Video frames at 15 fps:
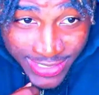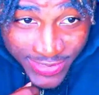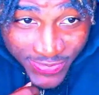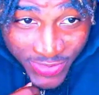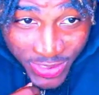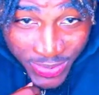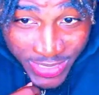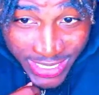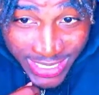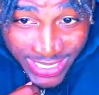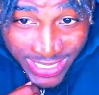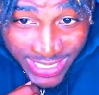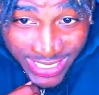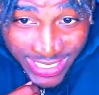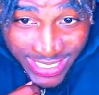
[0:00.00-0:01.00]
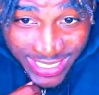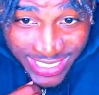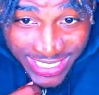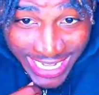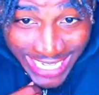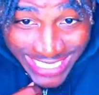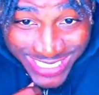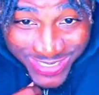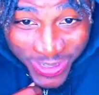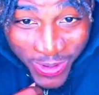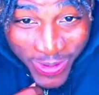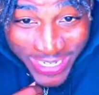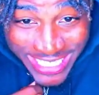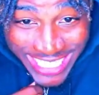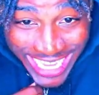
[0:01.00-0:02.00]
Feel me? Nice
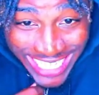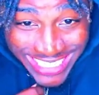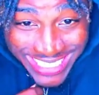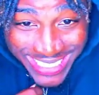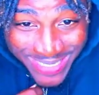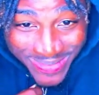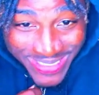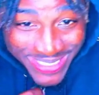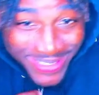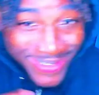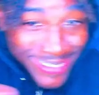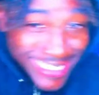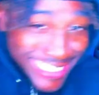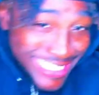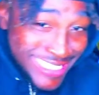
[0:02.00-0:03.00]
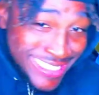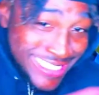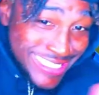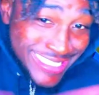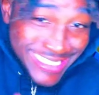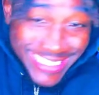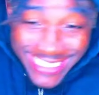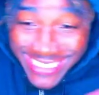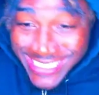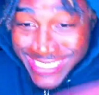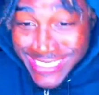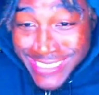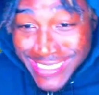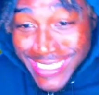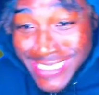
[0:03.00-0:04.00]
throw catch number three.
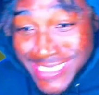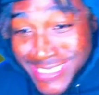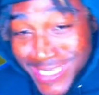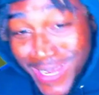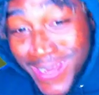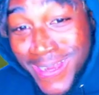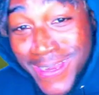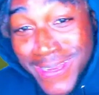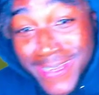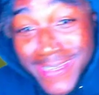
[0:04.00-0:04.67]
Yes, sir.